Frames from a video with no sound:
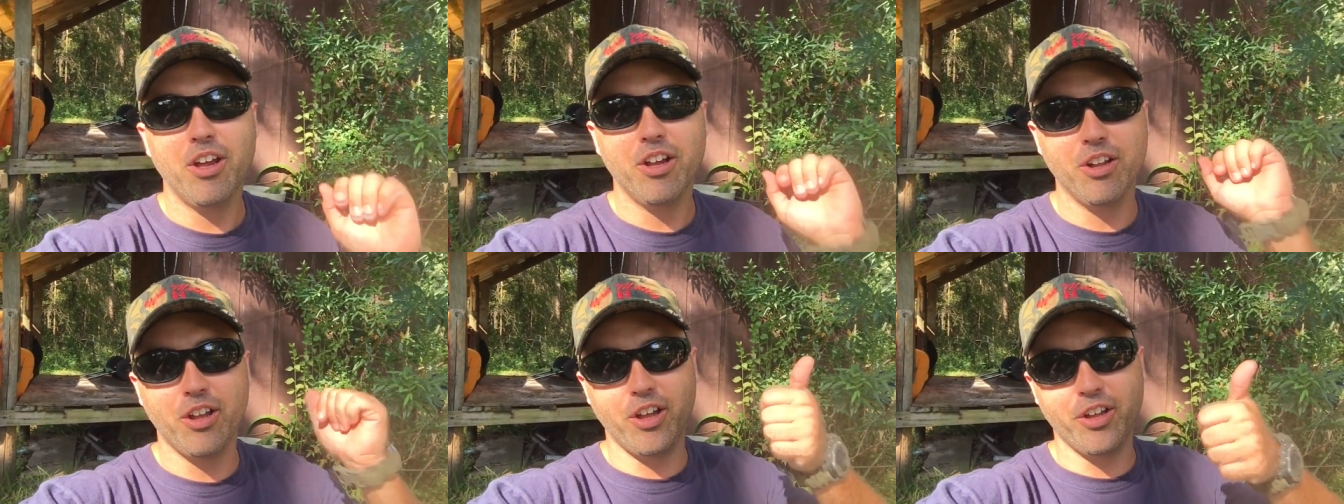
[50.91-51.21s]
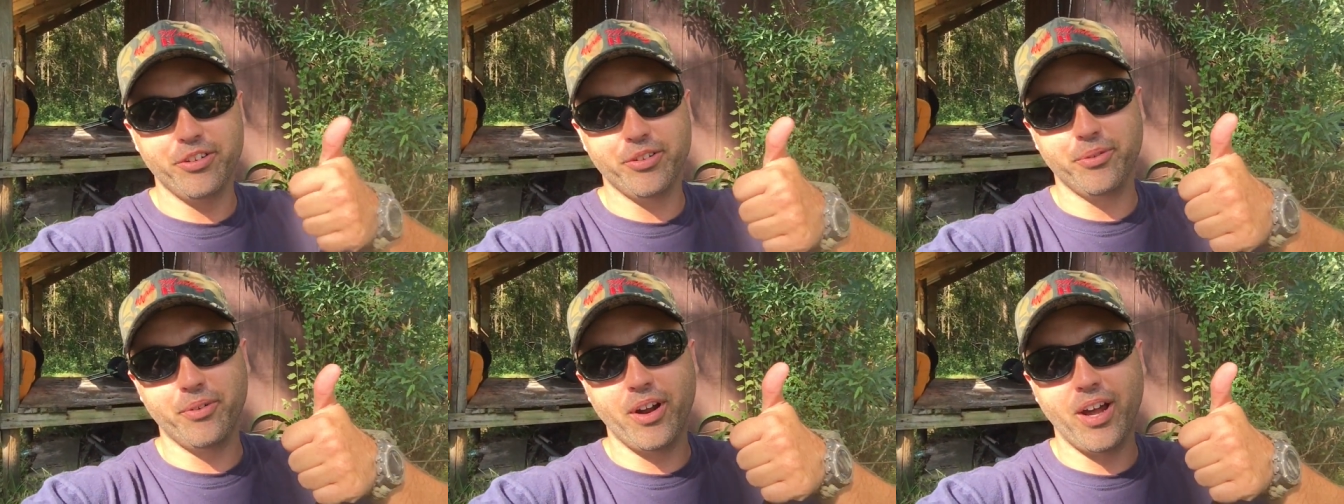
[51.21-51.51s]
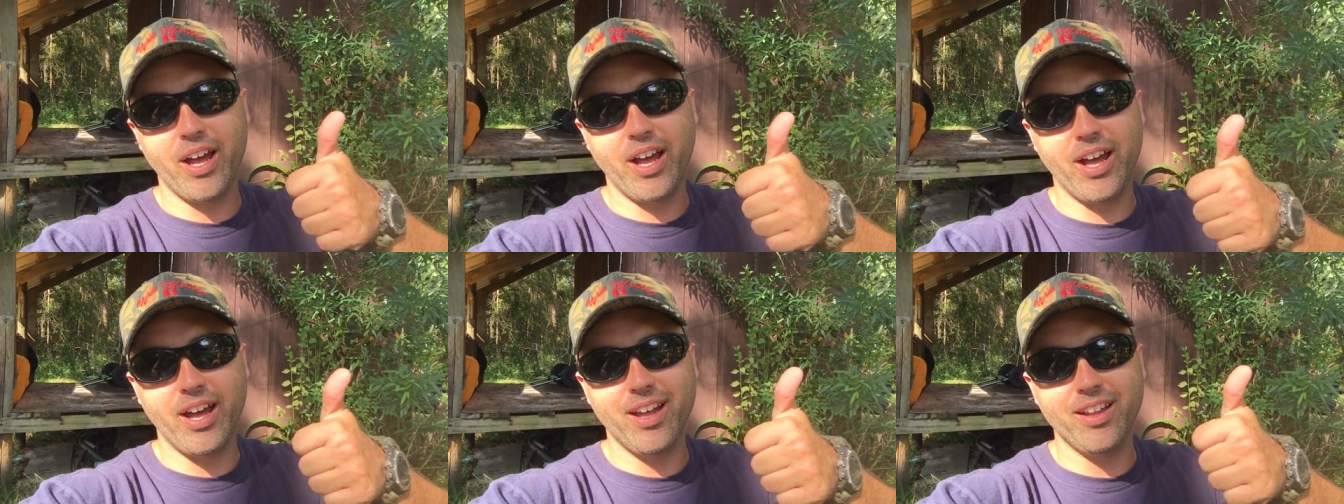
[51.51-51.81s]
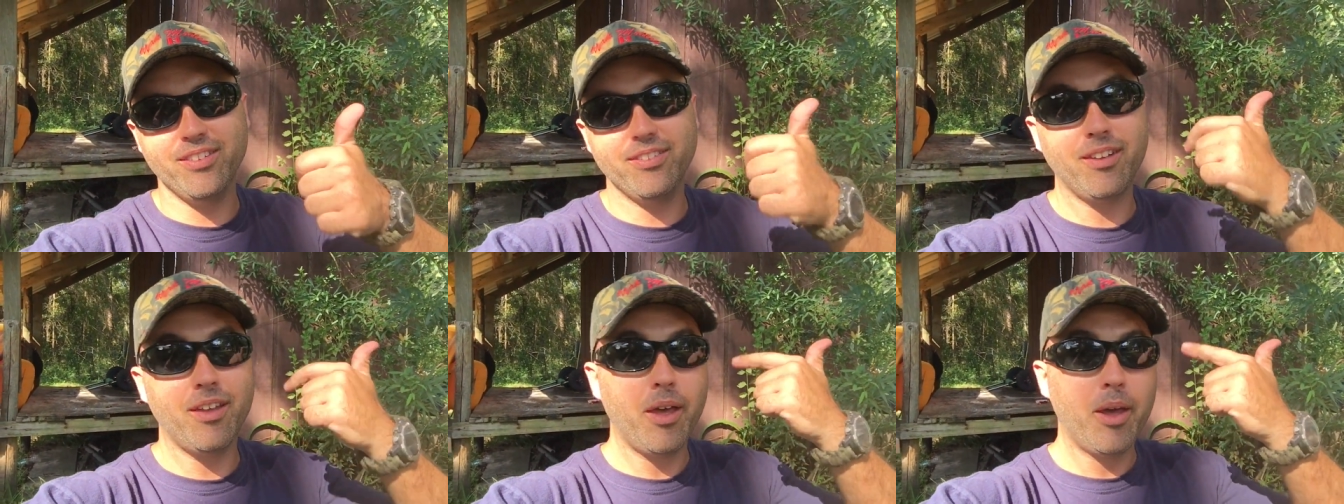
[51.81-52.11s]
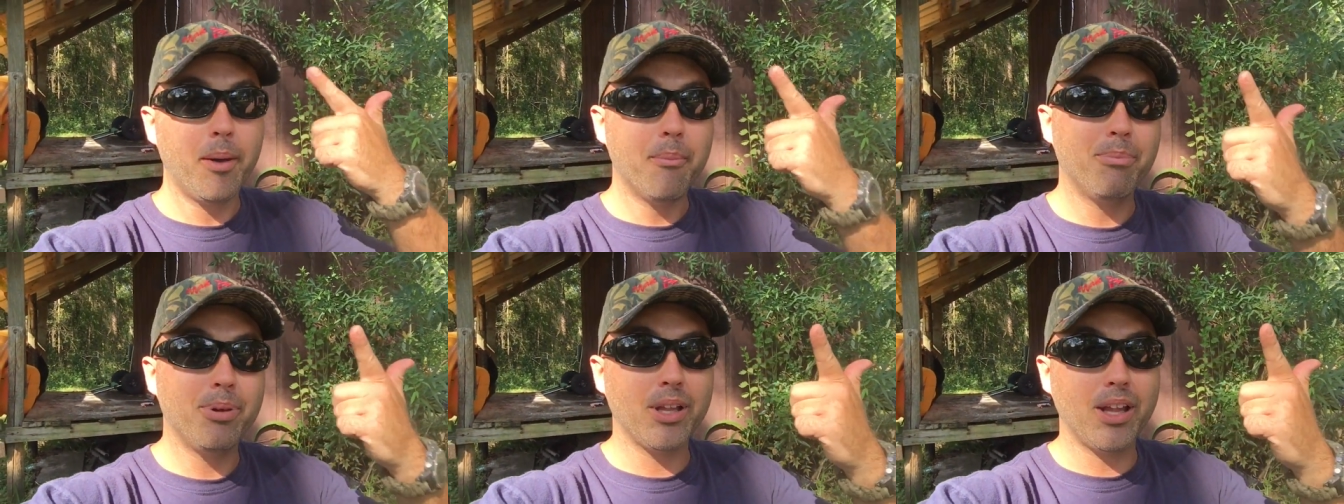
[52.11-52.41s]
lost rods,
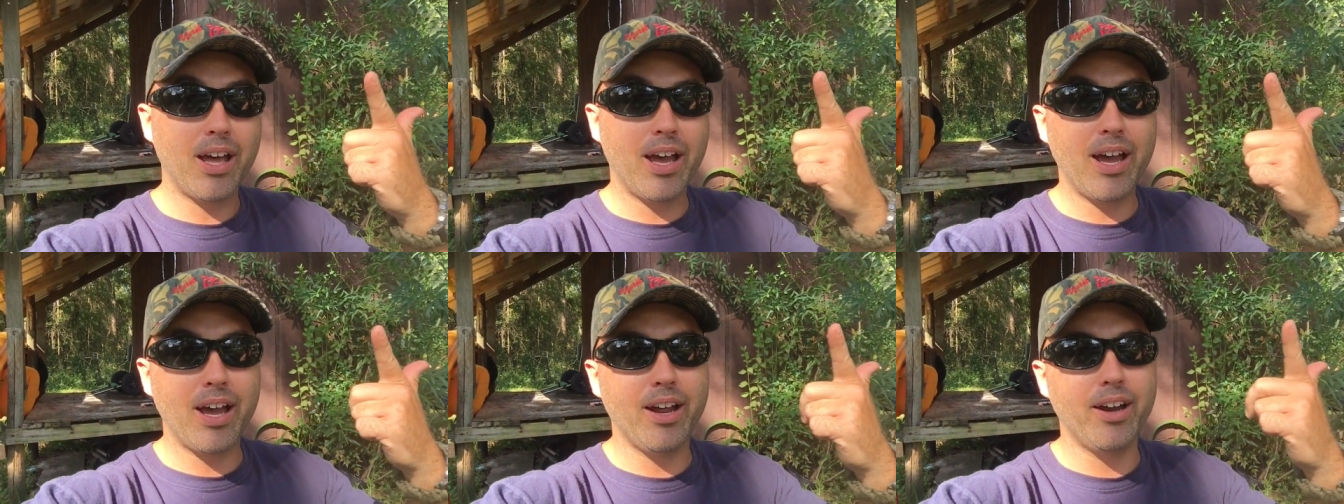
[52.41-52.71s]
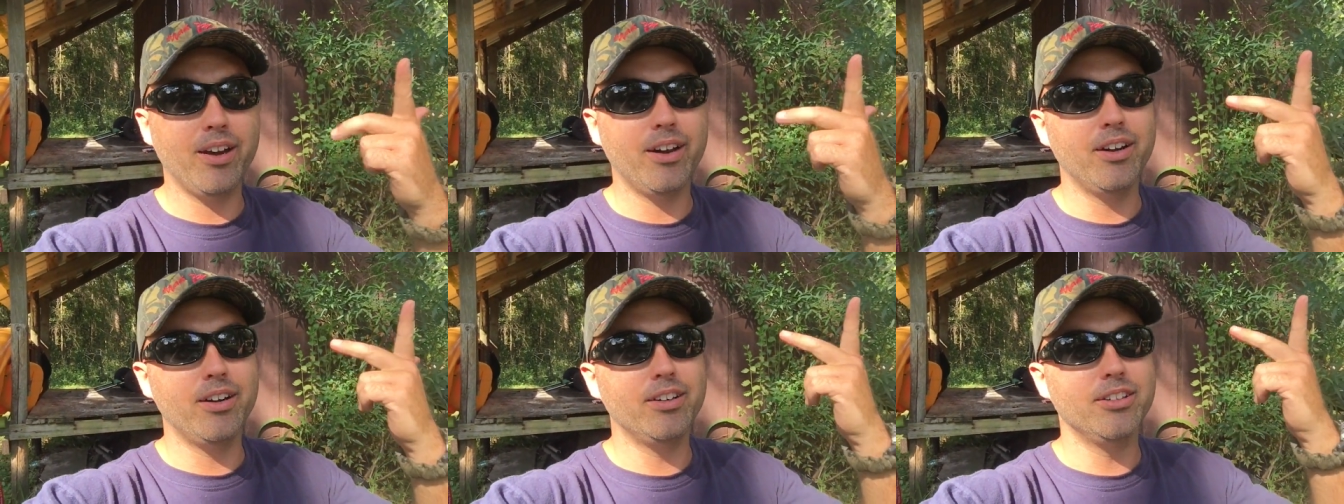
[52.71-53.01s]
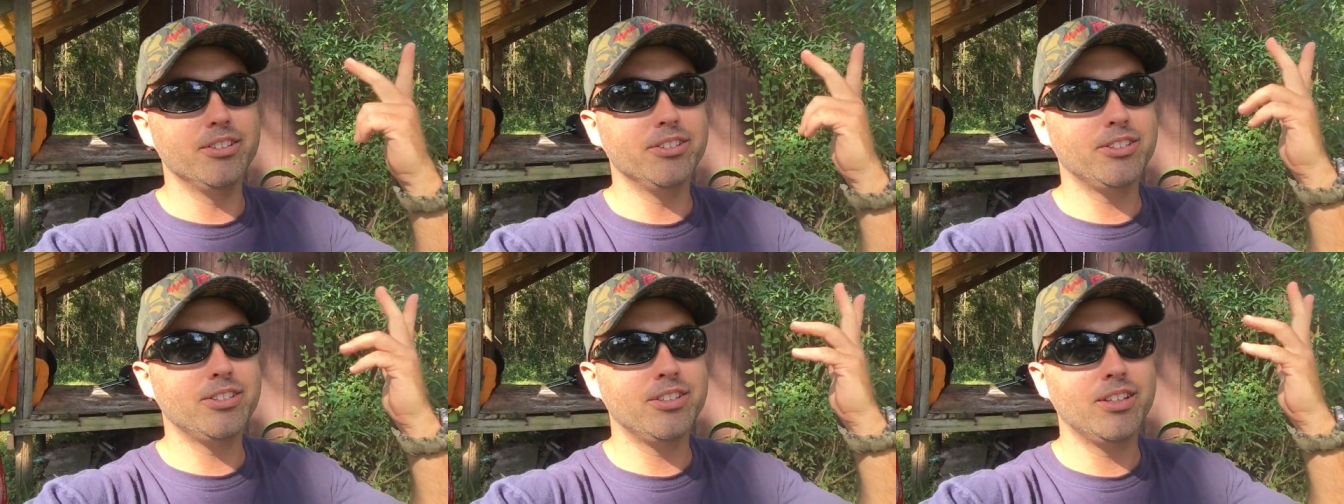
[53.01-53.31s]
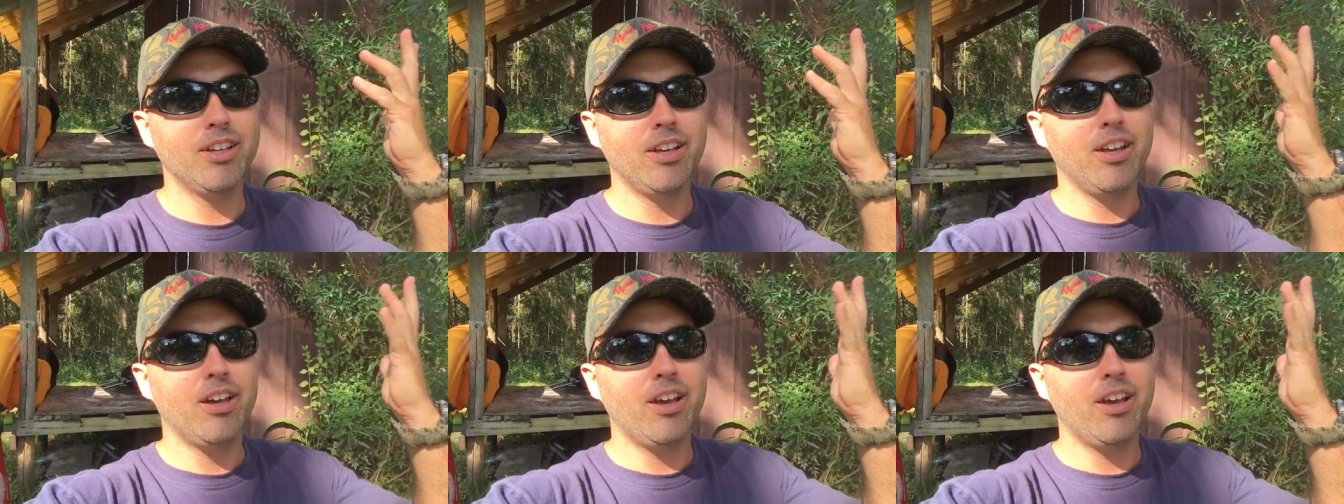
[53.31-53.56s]
pliers,